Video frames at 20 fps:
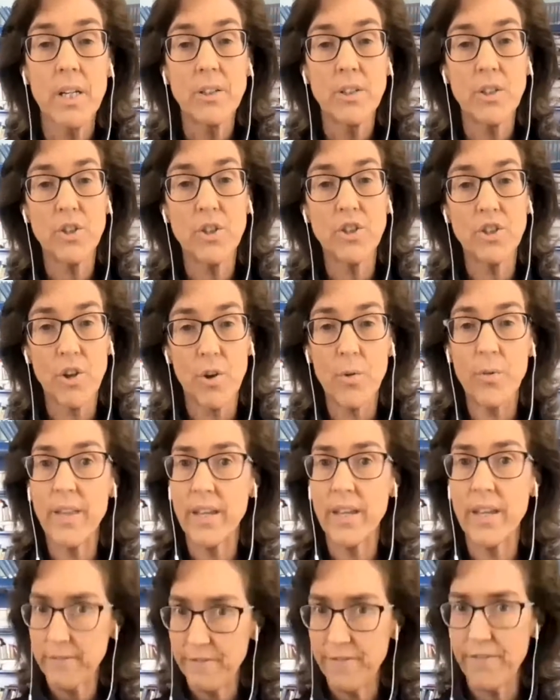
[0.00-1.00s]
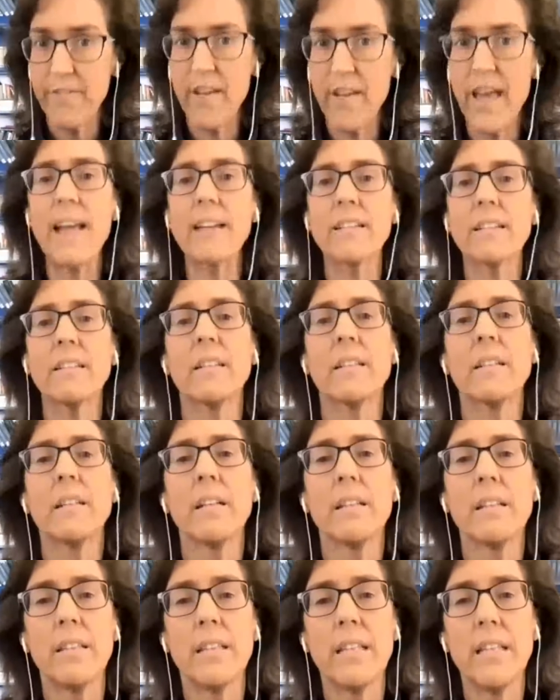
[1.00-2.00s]
to show that in fact
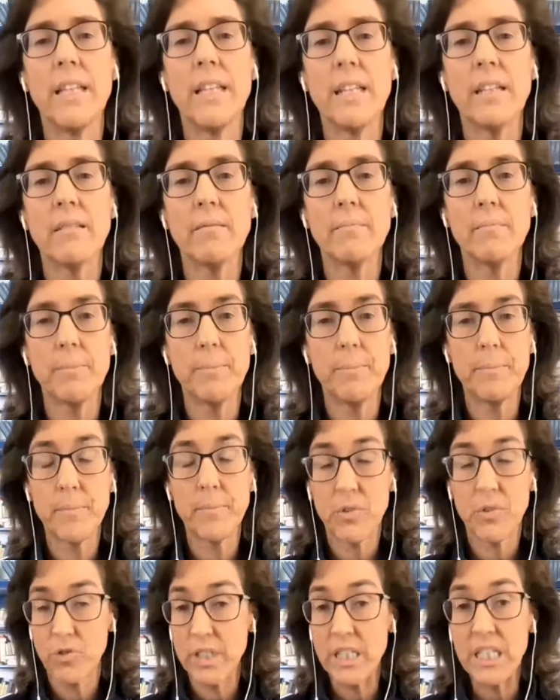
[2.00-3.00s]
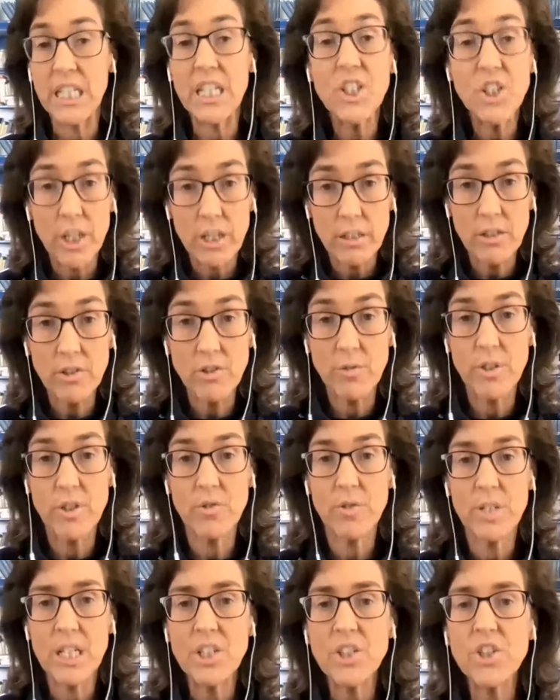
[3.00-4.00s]
the tradition, the Jewish
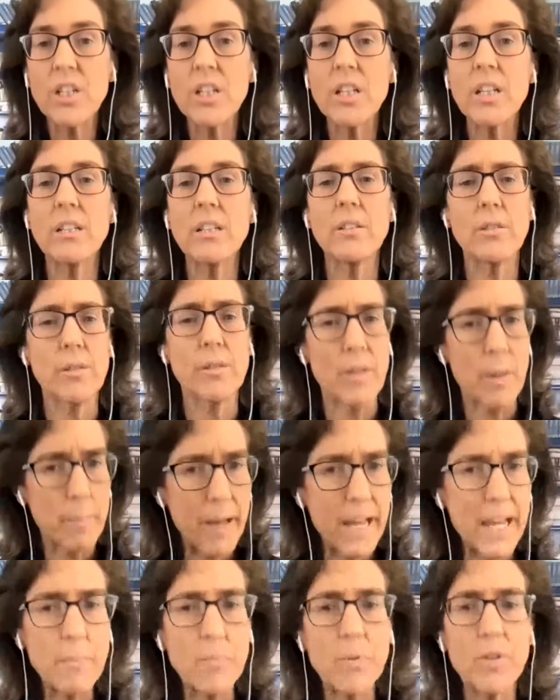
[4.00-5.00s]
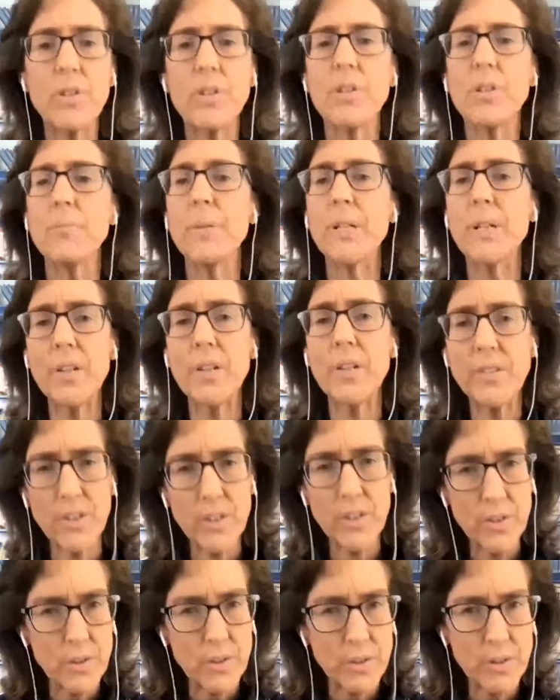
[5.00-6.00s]
tradition, the Bible, but
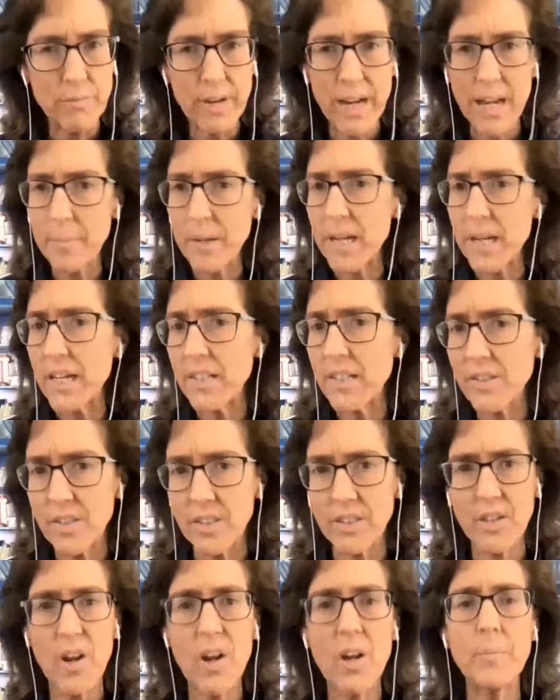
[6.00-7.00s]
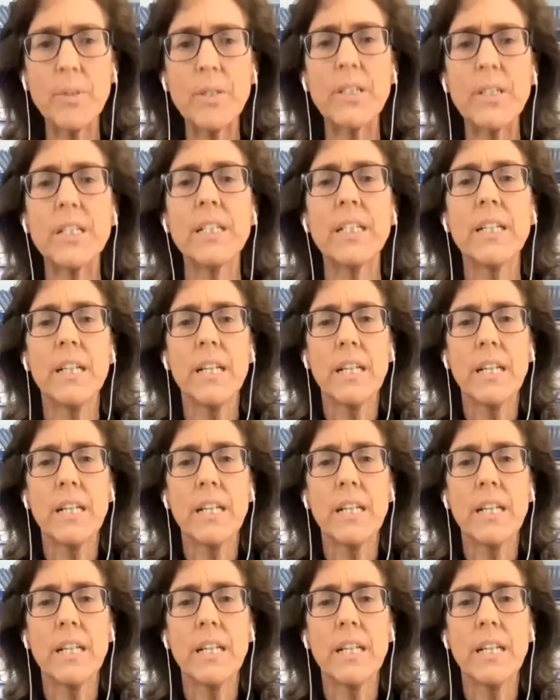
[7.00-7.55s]
also the rabbis, the Talmud,